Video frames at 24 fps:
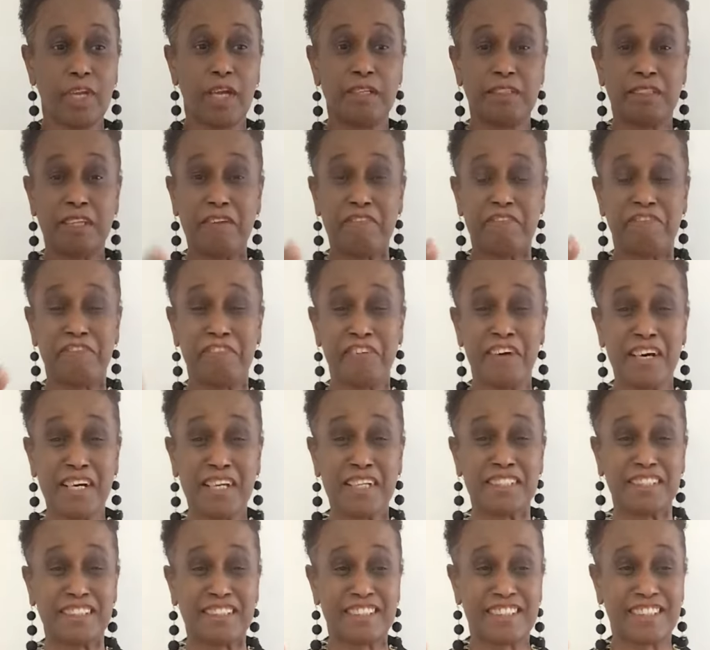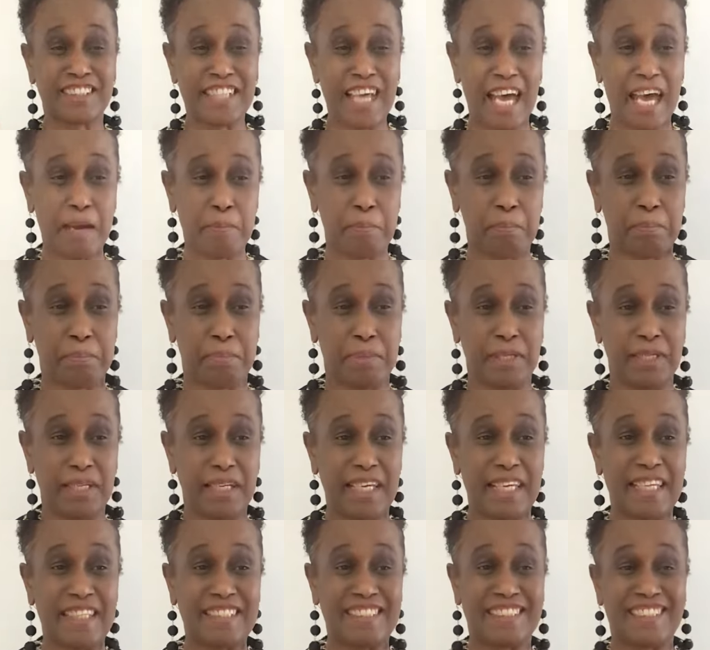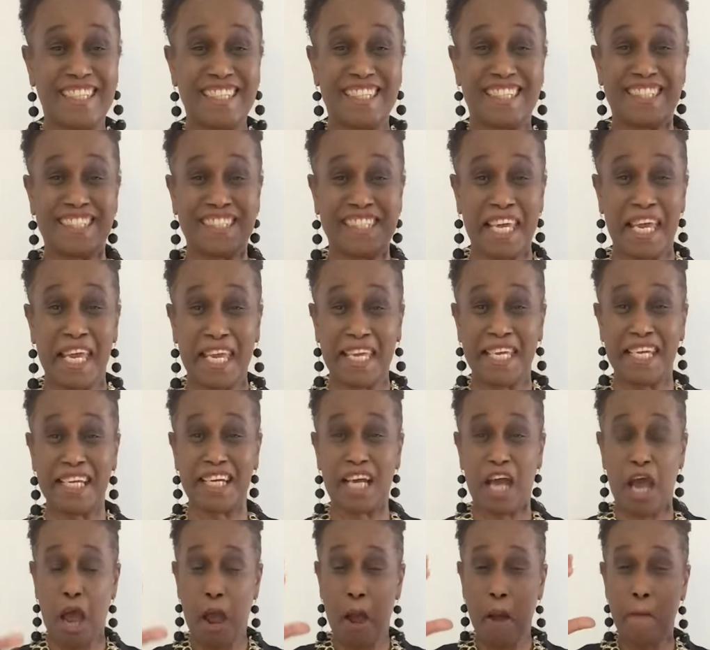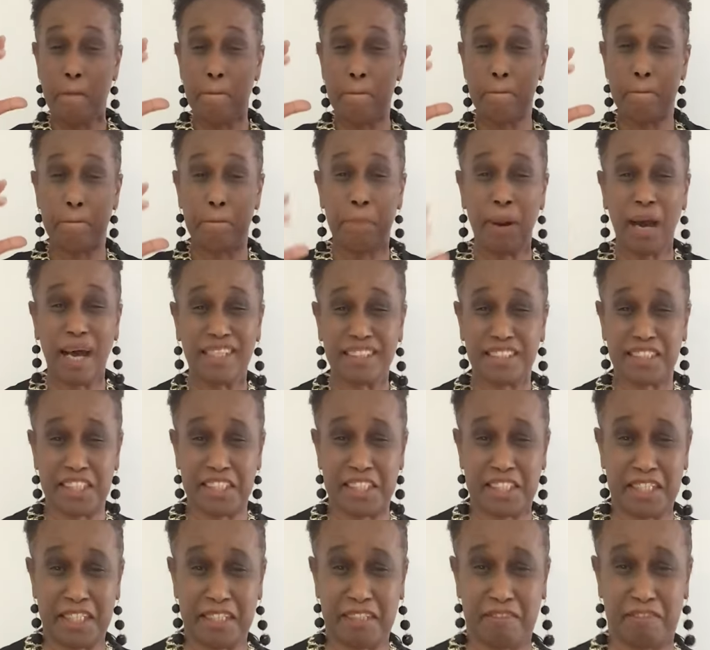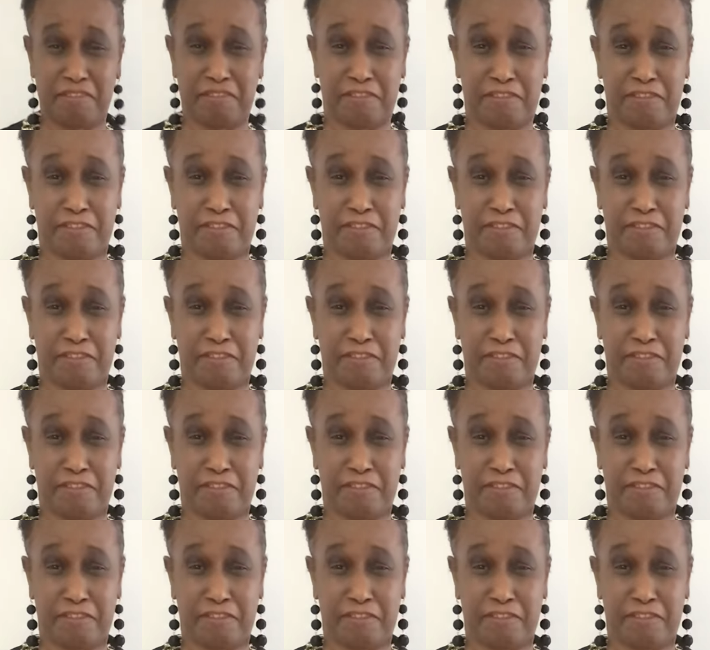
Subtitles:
The first step is to think positive.